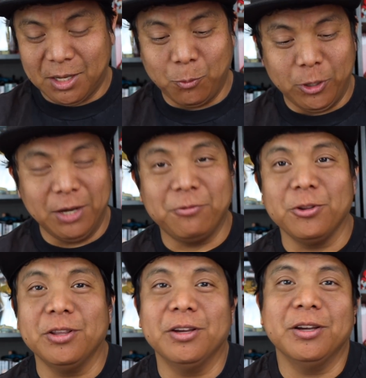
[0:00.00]
I'm waiting
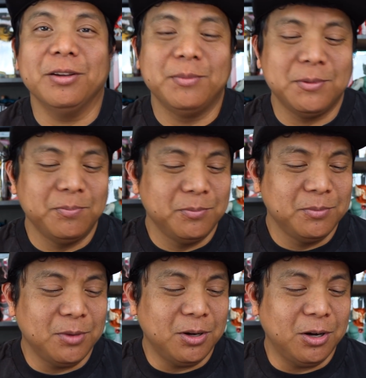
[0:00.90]
for the
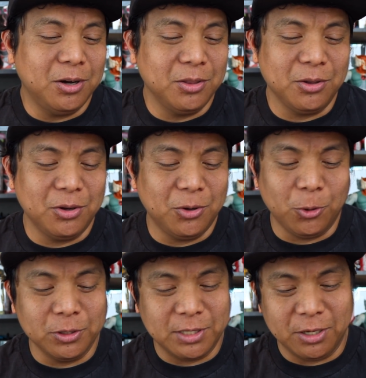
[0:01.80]

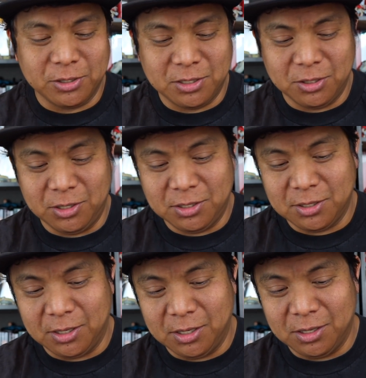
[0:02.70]
whole entire series
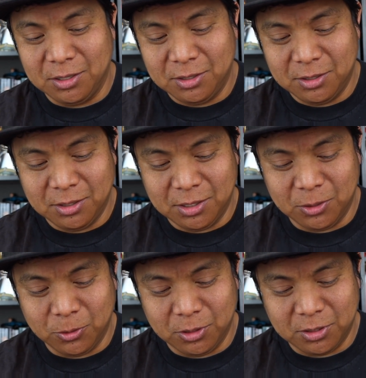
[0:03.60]
to end
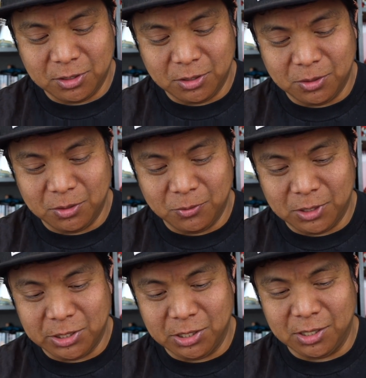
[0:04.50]
in order to start
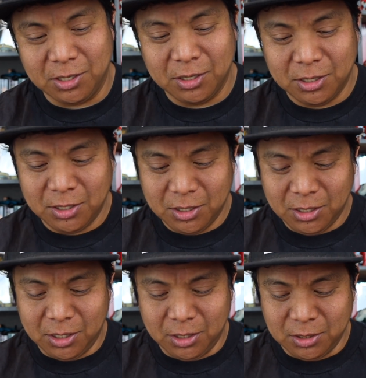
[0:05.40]
watching it.
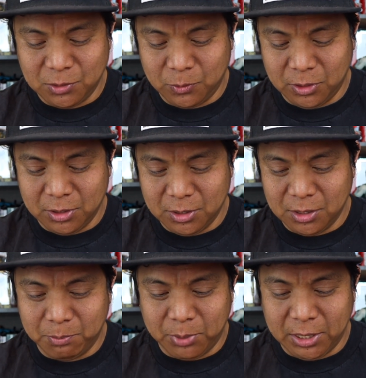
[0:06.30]
This one,
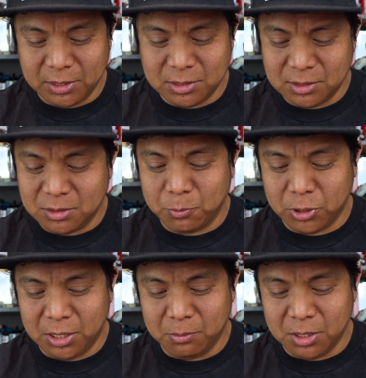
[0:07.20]
the box is
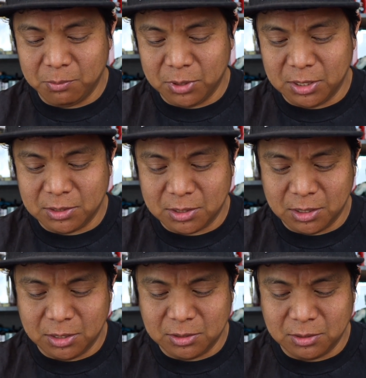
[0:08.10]
pretty mint, but it's
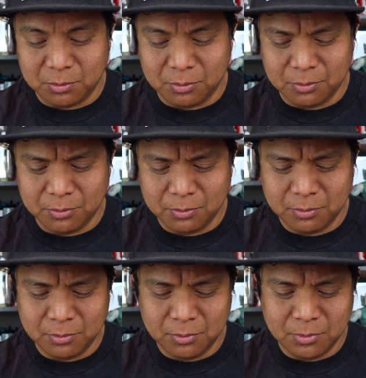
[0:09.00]
got some,
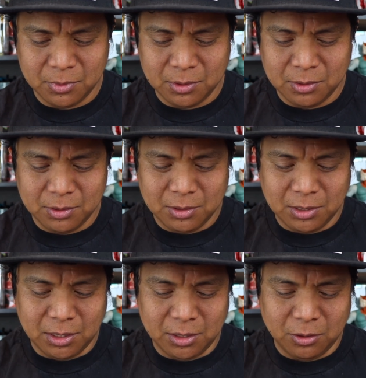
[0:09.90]

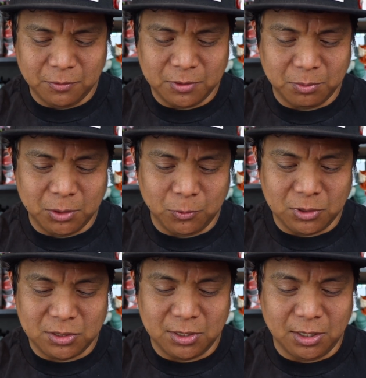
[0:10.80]
I don't know if something
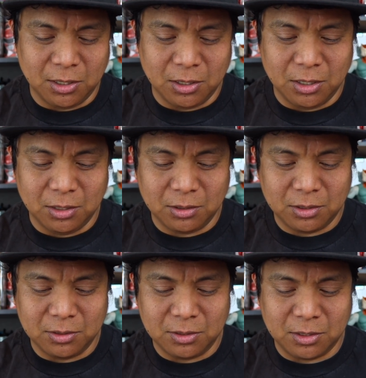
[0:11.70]
was sitting on it,
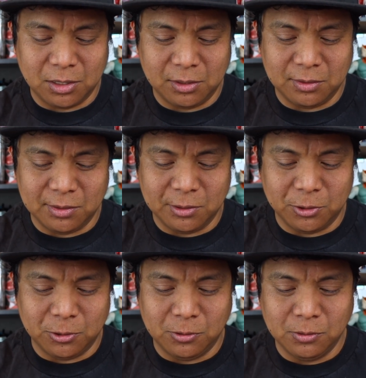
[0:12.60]
because it's got these
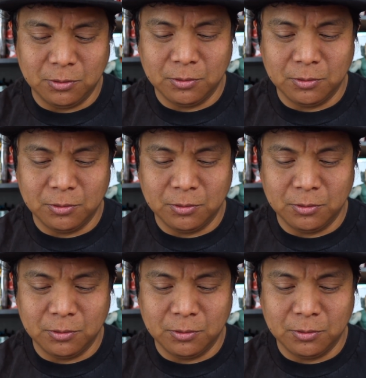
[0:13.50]
little